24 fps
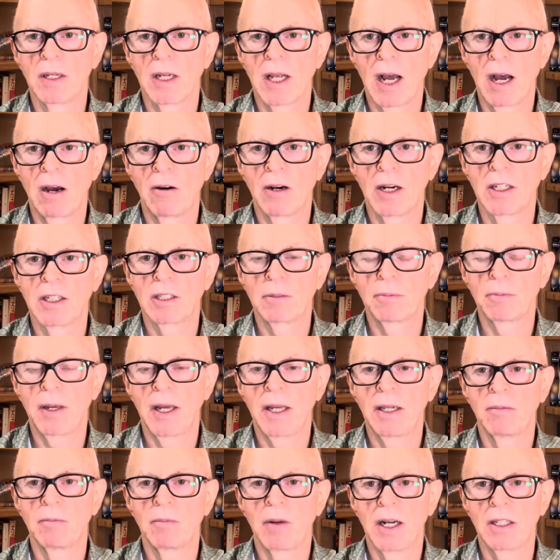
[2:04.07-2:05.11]
in how I
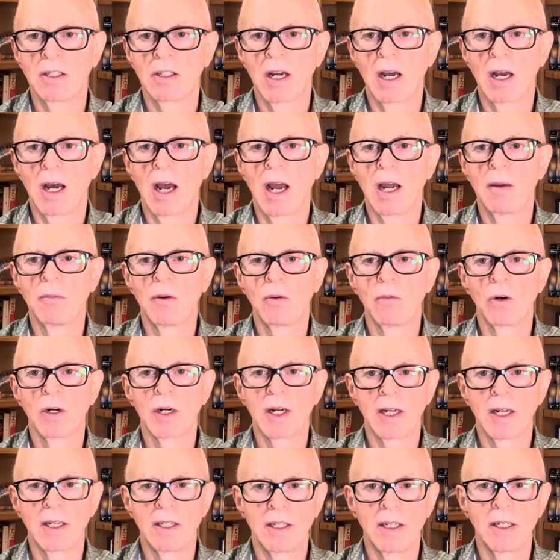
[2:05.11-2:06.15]
spent my time and what
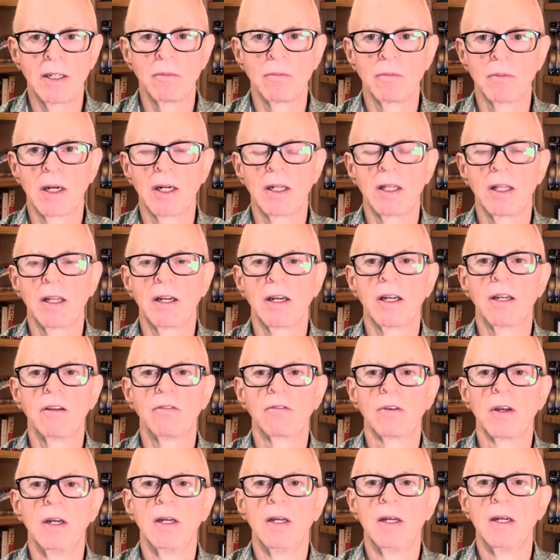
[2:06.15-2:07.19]
I did in my life.
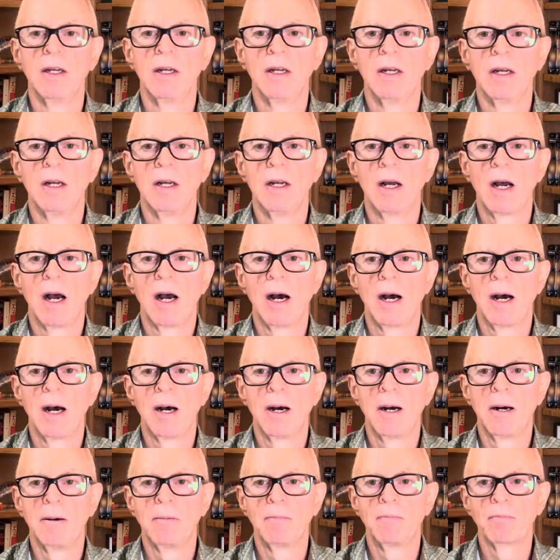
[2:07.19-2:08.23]

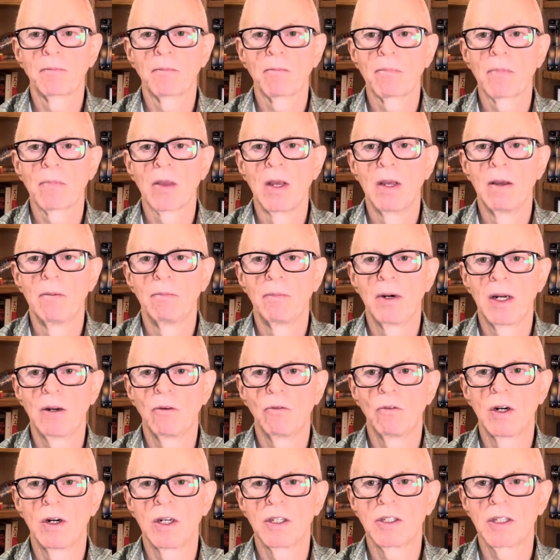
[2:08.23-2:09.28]
Um, but it
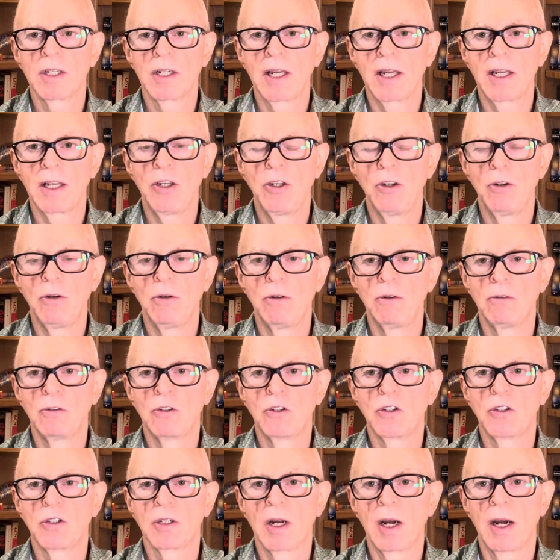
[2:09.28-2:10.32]
wasn't a
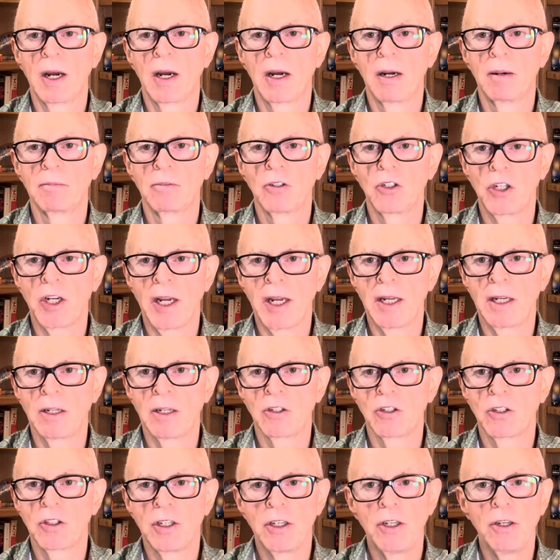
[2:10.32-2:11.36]
huge
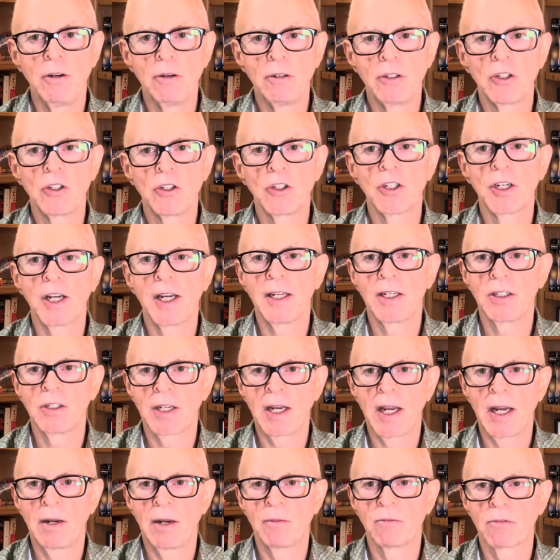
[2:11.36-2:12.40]
change. The huge change
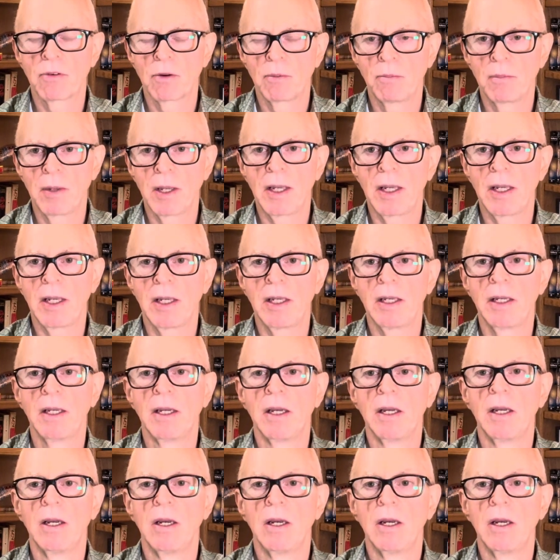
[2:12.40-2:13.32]
came for me